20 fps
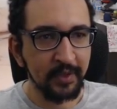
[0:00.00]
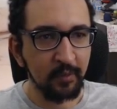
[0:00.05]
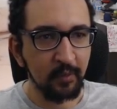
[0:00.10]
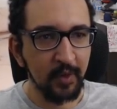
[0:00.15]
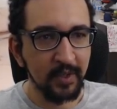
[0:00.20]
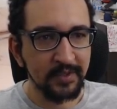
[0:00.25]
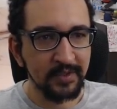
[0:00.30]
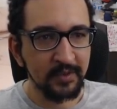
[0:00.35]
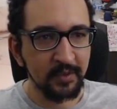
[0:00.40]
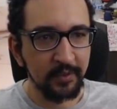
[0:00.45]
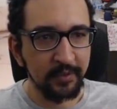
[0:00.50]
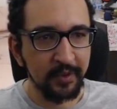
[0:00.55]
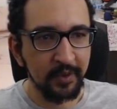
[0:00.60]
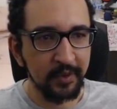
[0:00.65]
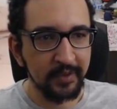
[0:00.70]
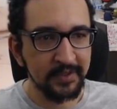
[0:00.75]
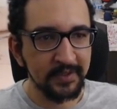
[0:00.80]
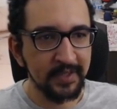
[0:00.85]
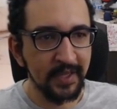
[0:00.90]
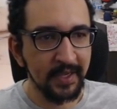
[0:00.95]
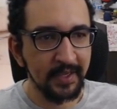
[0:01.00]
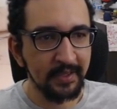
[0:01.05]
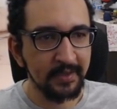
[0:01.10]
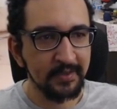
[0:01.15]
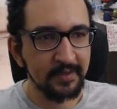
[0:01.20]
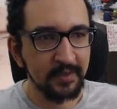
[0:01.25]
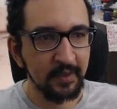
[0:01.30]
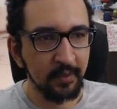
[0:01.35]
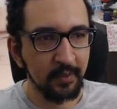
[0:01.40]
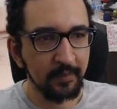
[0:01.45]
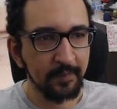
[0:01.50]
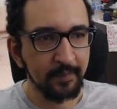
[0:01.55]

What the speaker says: ones on the other side. So